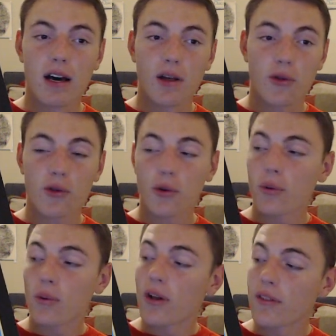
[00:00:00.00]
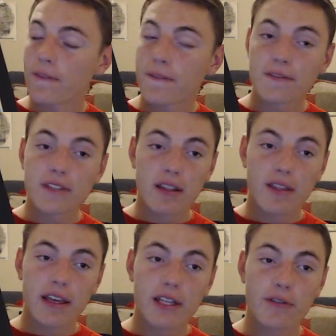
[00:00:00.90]
So on the
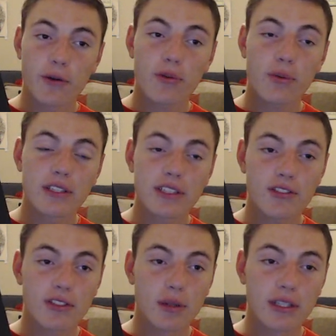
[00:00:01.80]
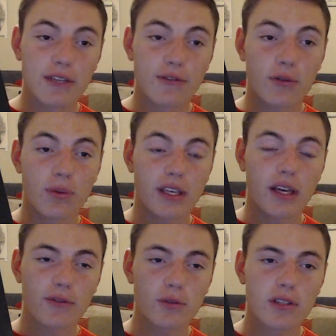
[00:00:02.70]
50th anniversary edition, the only difference with the
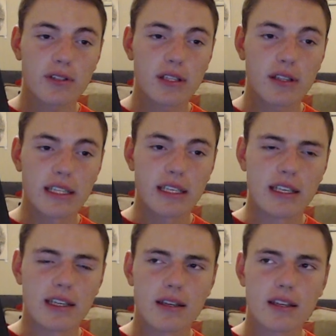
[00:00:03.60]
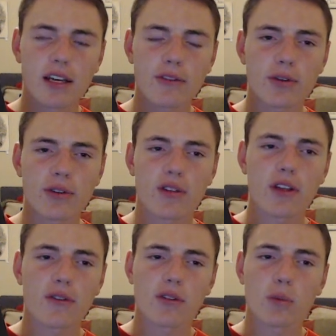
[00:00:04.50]
cover art
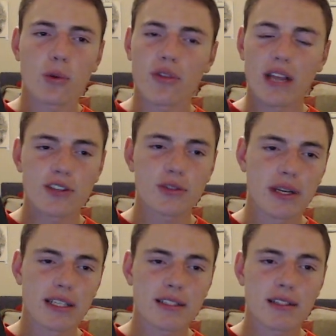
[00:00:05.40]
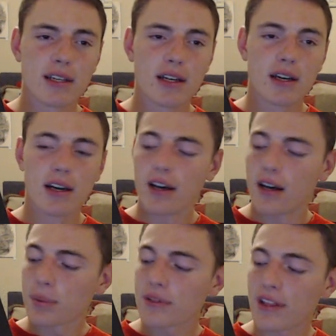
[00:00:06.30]
itself is a little more saturated.
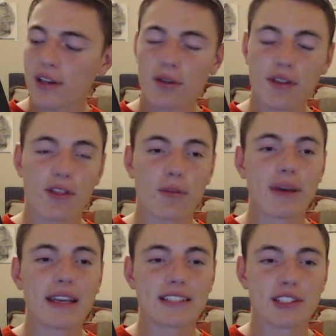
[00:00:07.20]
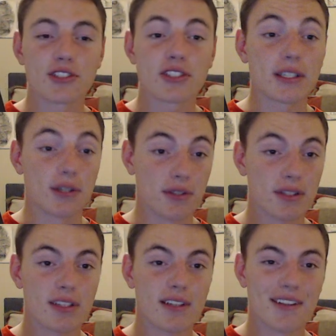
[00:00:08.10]
I believe they call this the painted shingle.
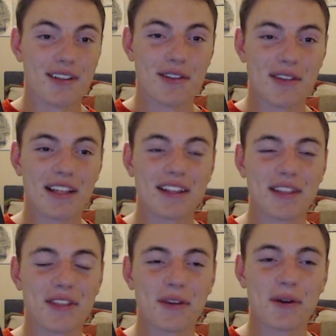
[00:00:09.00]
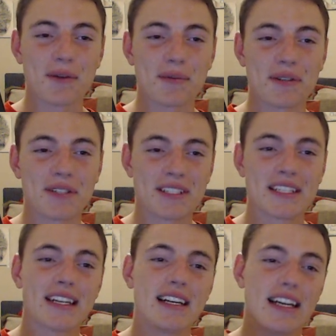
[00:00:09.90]
That's the artwork,
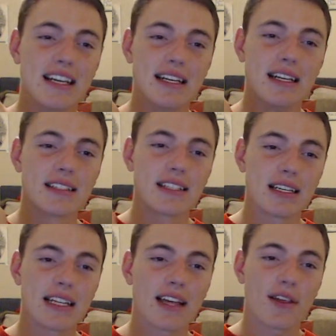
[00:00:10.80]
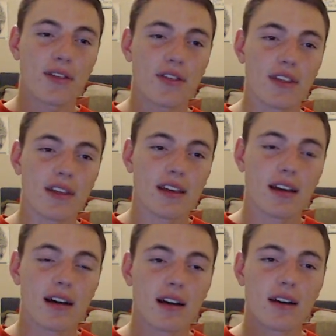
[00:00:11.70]
and it has the
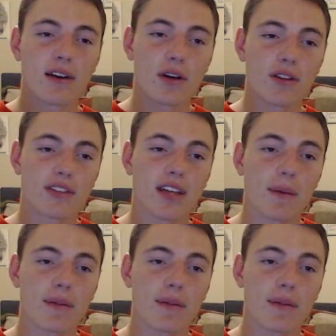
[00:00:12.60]
on the top the